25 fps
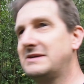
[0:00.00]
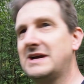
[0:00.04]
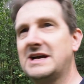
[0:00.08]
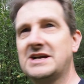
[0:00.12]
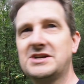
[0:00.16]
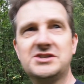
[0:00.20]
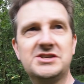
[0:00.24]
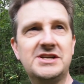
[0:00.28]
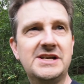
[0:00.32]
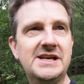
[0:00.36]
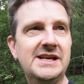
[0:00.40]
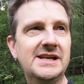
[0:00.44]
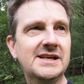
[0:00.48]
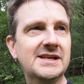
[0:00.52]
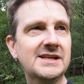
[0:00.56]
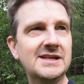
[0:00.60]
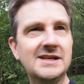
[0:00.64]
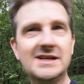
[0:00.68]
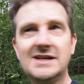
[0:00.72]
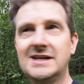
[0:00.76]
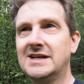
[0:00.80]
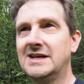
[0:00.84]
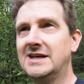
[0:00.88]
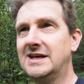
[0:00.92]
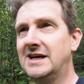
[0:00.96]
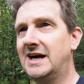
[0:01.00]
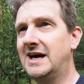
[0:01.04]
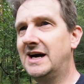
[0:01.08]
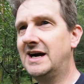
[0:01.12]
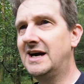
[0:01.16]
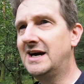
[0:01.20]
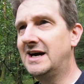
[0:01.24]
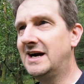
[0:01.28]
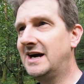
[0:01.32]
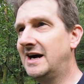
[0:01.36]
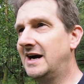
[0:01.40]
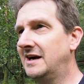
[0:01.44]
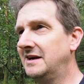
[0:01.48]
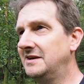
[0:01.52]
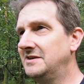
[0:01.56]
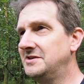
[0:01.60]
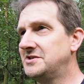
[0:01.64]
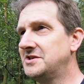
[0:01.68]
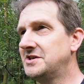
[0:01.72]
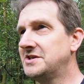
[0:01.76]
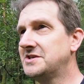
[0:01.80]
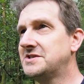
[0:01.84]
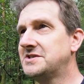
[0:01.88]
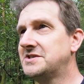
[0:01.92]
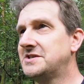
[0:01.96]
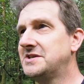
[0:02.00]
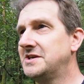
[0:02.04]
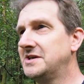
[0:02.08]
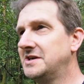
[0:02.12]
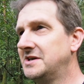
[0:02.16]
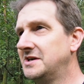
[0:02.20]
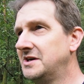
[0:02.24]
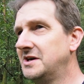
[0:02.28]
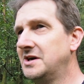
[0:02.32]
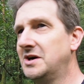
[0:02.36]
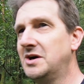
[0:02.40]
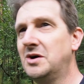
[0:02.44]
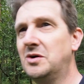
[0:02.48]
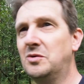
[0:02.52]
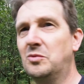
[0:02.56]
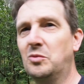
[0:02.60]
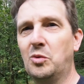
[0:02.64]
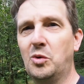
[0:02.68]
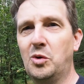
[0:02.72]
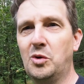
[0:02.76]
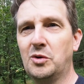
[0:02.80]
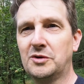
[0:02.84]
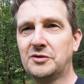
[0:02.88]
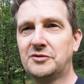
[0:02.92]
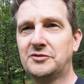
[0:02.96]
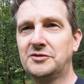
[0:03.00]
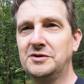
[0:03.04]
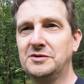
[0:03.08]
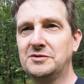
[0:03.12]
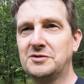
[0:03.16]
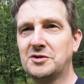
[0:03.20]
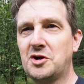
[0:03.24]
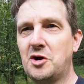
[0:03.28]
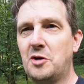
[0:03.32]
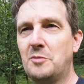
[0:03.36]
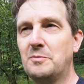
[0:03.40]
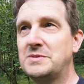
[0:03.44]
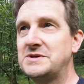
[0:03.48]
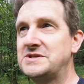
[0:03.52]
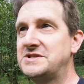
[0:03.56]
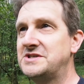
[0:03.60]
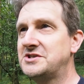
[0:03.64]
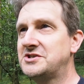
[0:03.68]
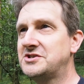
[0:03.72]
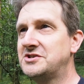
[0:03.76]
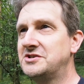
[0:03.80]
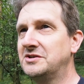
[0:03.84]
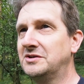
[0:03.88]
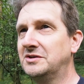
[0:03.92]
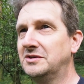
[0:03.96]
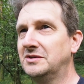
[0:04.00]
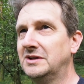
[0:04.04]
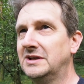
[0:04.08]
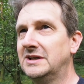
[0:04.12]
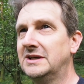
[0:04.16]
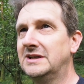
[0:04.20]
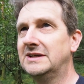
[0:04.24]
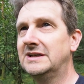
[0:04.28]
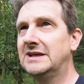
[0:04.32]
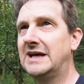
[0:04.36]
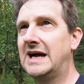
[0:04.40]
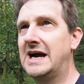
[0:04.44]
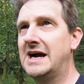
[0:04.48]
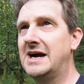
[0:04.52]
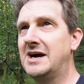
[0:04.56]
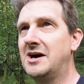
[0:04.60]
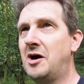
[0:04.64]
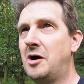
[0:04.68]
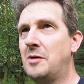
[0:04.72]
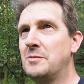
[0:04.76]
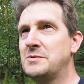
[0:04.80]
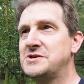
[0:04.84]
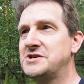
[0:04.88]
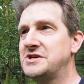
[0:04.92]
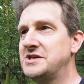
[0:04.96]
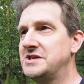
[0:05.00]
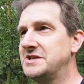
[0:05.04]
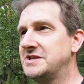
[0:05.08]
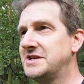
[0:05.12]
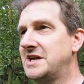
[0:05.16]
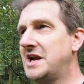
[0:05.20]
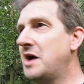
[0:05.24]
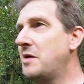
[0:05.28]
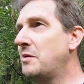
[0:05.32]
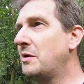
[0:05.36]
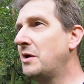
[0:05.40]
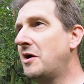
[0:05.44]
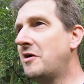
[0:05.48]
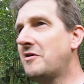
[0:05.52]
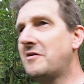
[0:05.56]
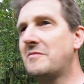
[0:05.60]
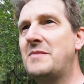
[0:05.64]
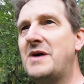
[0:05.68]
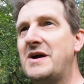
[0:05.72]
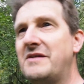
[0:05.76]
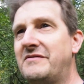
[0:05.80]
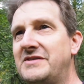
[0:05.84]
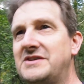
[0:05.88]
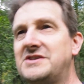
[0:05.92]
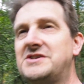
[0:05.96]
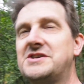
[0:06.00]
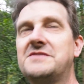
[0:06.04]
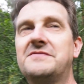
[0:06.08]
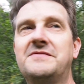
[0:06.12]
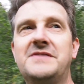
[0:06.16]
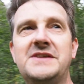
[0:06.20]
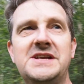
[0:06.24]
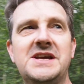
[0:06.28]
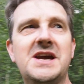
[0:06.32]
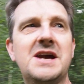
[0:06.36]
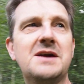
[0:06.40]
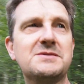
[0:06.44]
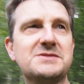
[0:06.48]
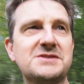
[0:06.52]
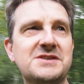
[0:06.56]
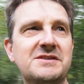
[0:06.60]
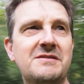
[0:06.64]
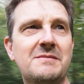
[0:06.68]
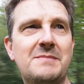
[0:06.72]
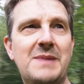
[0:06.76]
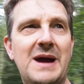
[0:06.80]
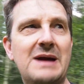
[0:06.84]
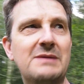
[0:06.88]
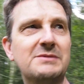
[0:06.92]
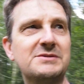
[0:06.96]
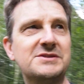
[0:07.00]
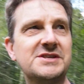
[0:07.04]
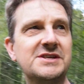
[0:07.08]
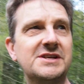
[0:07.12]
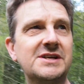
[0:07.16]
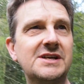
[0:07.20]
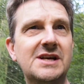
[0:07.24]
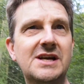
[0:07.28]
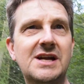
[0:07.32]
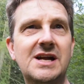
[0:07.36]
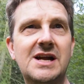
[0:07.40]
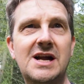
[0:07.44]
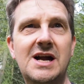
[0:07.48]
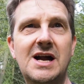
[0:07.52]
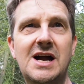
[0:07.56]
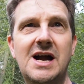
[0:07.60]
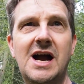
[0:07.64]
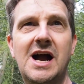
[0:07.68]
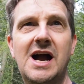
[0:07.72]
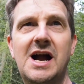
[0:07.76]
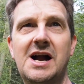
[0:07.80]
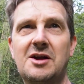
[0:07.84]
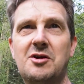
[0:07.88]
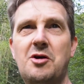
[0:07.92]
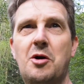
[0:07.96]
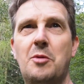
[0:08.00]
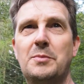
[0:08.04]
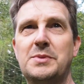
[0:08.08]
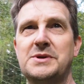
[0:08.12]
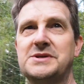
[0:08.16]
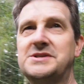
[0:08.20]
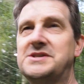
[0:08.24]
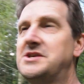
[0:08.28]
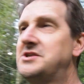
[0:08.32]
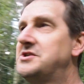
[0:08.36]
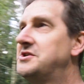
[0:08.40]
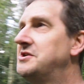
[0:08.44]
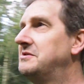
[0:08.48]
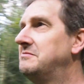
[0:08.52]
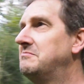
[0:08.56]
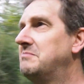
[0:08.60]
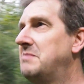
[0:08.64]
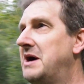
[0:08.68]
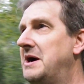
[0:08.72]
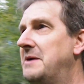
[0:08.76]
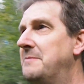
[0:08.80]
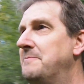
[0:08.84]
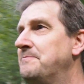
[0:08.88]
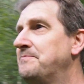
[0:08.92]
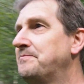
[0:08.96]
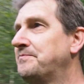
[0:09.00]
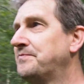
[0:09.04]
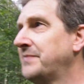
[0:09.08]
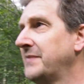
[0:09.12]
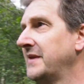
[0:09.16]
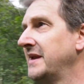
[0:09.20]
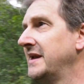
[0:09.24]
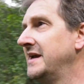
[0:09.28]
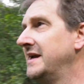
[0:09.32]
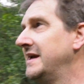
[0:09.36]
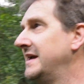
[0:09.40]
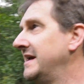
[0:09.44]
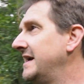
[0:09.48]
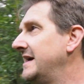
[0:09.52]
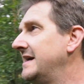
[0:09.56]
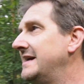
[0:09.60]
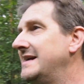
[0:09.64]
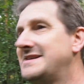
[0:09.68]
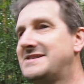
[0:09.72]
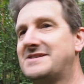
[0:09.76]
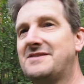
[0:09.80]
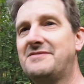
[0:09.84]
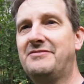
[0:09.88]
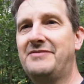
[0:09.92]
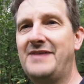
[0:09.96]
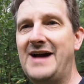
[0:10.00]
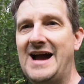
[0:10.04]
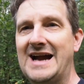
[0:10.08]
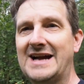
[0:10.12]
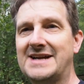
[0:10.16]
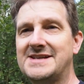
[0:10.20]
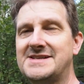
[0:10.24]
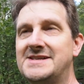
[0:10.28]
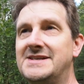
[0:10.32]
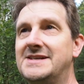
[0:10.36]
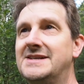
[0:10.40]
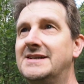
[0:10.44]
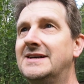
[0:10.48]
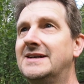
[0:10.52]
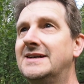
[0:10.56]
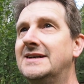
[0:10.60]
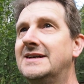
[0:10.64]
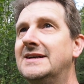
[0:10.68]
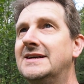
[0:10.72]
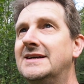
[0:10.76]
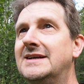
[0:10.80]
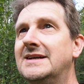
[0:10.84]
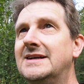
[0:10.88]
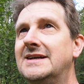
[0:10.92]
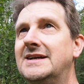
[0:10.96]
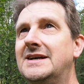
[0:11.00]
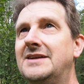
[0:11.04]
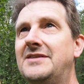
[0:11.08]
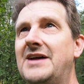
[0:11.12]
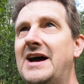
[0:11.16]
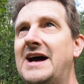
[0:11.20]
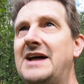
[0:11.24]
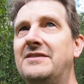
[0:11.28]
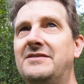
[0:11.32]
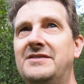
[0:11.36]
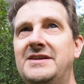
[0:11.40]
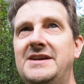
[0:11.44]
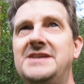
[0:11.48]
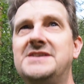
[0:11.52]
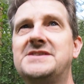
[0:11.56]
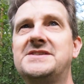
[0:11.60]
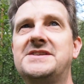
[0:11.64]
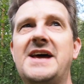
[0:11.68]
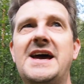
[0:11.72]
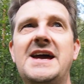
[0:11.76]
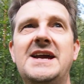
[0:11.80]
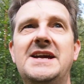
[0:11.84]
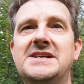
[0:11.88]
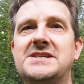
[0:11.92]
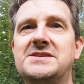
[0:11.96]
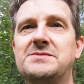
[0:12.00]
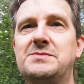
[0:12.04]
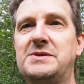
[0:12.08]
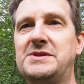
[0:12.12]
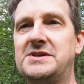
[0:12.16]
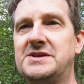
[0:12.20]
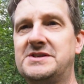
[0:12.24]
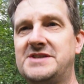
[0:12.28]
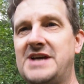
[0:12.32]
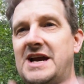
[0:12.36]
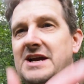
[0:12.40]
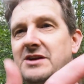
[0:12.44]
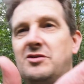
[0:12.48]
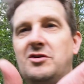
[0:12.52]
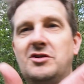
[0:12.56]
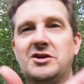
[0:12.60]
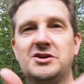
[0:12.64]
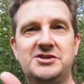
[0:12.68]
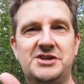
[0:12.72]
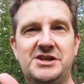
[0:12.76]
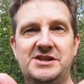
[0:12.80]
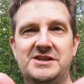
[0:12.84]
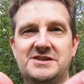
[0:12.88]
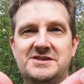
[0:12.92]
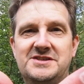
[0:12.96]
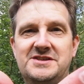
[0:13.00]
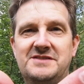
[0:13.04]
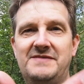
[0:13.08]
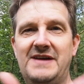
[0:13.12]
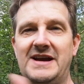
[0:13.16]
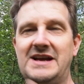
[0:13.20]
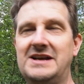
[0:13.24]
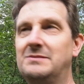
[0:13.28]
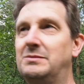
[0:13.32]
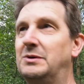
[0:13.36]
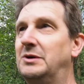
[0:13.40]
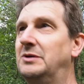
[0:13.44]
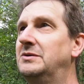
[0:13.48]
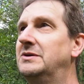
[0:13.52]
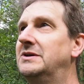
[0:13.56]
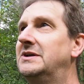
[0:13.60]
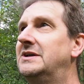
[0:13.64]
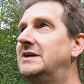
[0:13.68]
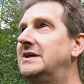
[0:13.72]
actually and just walk through the compositional options. I know a lot of my videos are about composition, but it is a fact that these days, with the technology that's available,